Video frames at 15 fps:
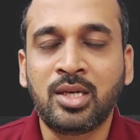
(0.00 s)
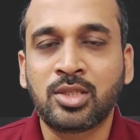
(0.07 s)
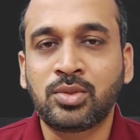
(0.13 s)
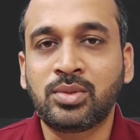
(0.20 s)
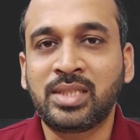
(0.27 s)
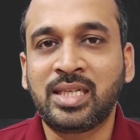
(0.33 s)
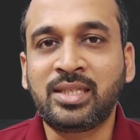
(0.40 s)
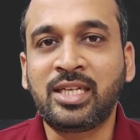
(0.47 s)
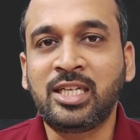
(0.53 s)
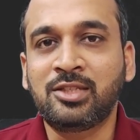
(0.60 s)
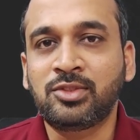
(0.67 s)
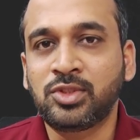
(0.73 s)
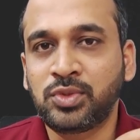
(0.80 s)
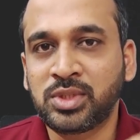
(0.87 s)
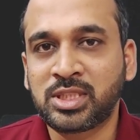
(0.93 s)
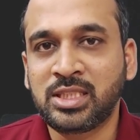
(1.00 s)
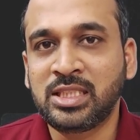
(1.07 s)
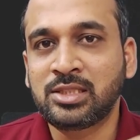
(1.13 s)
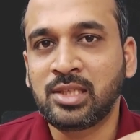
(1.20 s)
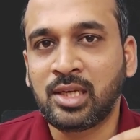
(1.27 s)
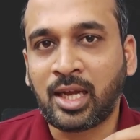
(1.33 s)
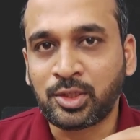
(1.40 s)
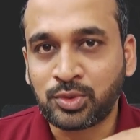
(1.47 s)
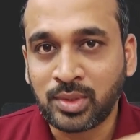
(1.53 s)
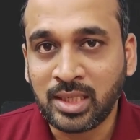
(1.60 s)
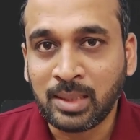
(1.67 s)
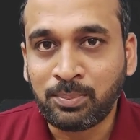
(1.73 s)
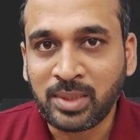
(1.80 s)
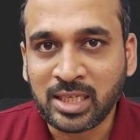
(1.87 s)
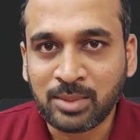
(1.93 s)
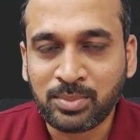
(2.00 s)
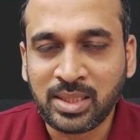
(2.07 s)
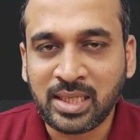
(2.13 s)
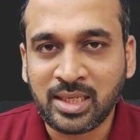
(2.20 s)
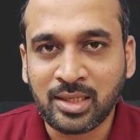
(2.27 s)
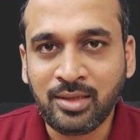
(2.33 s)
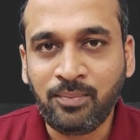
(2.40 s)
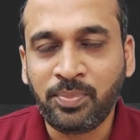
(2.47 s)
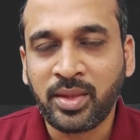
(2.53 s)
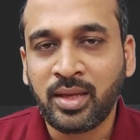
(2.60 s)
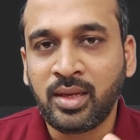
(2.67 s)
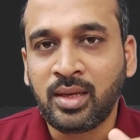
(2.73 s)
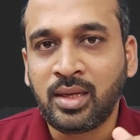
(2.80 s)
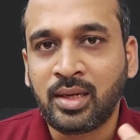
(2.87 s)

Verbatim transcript: So that kind of situation is actually applicable here.